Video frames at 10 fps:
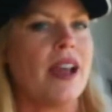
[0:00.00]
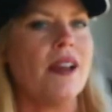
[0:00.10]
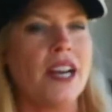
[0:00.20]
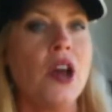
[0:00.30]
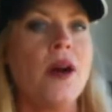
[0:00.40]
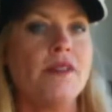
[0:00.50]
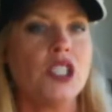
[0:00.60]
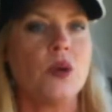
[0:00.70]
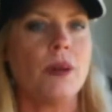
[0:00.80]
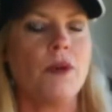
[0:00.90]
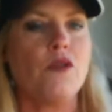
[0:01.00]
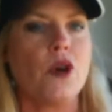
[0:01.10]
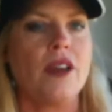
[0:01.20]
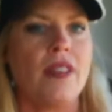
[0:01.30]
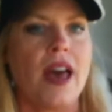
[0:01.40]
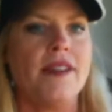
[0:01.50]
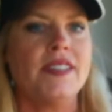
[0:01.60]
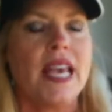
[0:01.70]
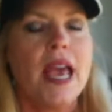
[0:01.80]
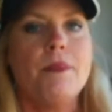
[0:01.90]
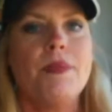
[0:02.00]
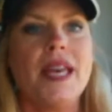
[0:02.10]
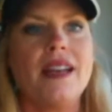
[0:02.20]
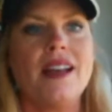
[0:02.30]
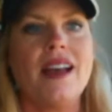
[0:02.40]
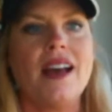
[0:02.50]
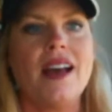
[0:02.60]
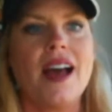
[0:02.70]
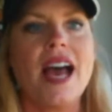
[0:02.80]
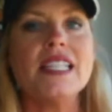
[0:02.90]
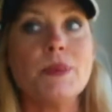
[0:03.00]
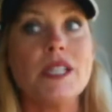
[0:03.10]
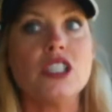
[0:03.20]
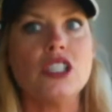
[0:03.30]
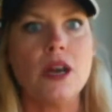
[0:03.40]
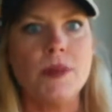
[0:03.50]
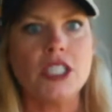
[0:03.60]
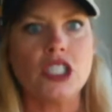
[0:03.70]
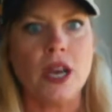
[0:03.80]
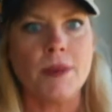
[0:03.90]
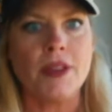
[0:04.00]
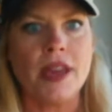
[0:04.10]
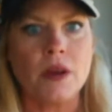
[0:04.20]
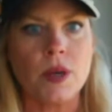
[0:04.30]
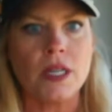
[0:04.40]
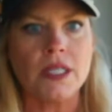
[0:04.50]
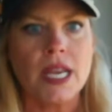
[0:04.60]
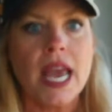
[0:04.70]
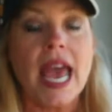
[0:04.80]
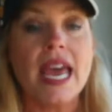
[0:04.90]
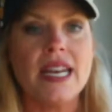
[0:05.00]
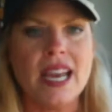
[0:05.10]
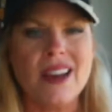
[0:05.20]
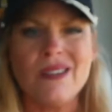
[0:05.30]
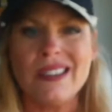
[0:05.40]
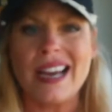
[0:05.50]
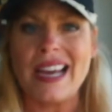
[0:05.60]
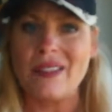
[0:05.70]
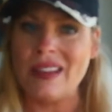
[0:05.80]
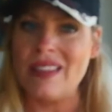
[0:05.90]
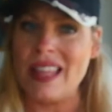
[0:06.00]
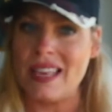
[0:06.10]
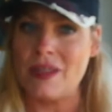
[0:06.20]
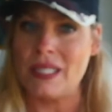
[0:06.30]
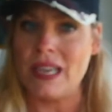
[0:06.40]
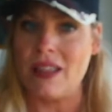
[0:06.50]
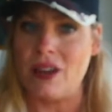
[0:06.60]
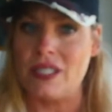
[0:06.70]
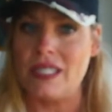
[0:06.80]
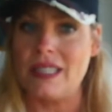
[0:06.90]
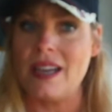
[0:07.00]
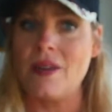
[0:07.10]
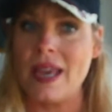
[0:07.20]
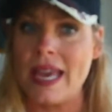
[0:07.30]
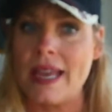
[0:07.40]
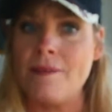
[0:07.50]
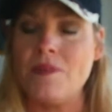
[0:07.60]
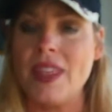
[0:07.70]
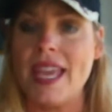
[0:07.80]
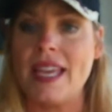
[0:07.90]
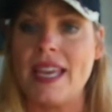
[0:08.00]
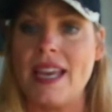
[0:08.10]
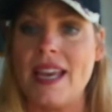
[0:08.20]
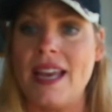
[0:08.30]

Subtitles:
I know I've shown it before on lives, but I spent so much time on that quilt, and now I don't even like those colors. Okay. Like,